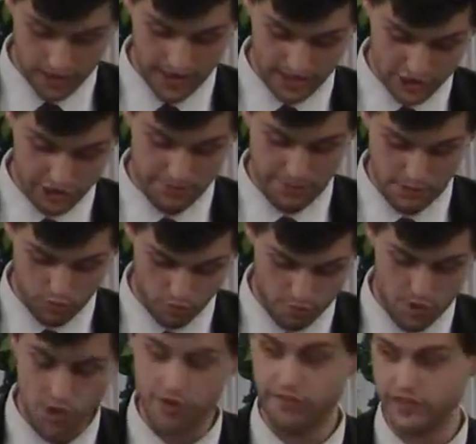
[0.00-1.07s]
actually be
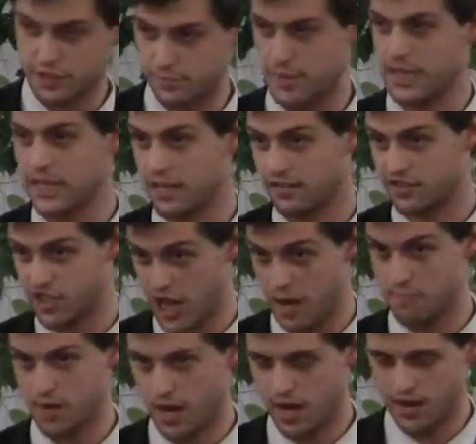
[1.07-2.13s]
removed, speaking of
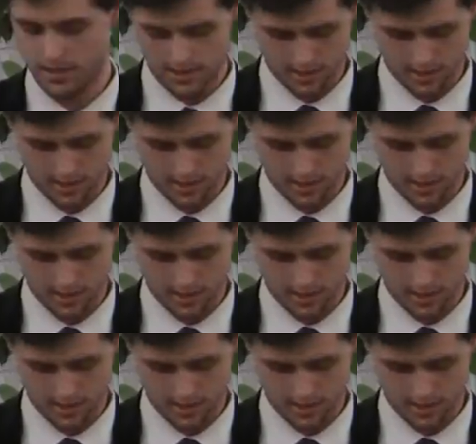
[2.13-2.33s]
Shebna,